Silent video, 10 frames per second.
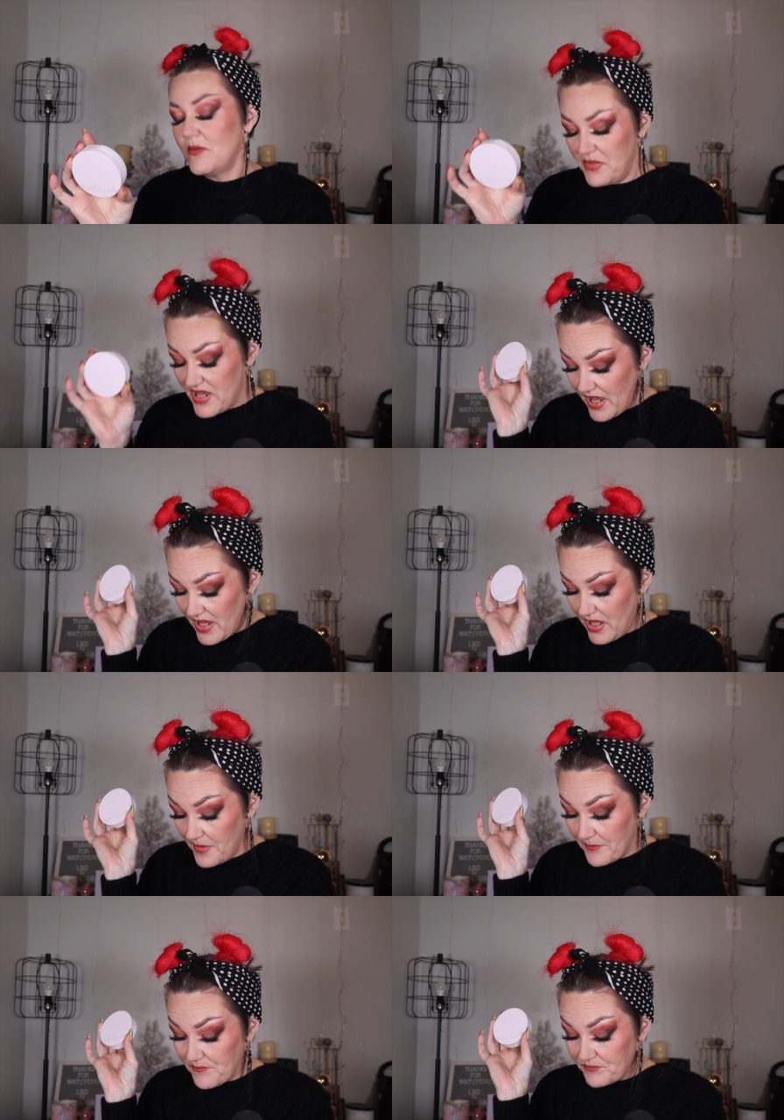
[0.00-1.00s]
P
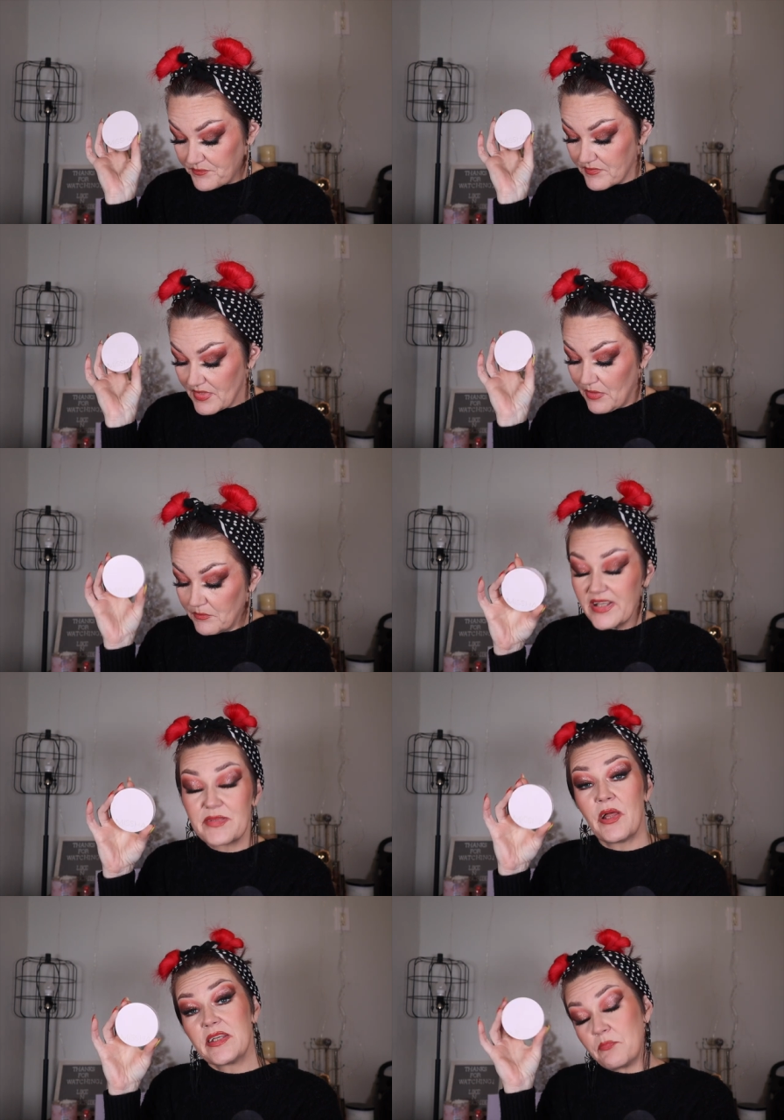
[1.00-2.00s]
A plus
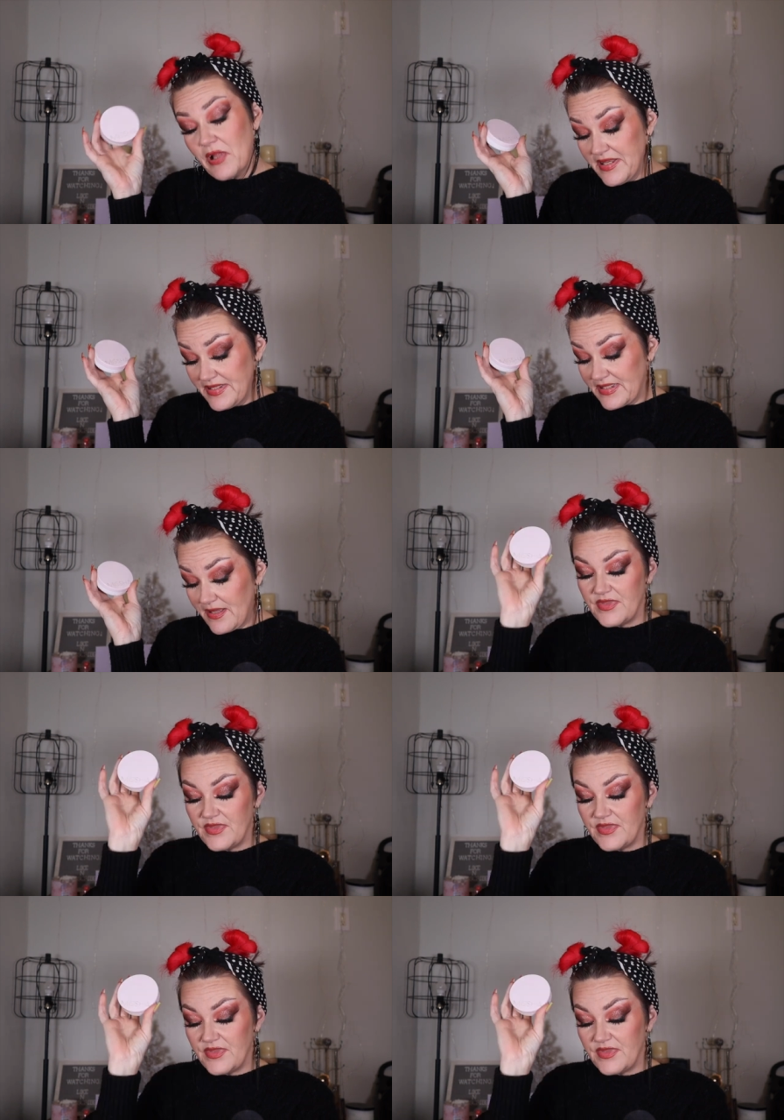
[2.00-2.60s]
plus plus.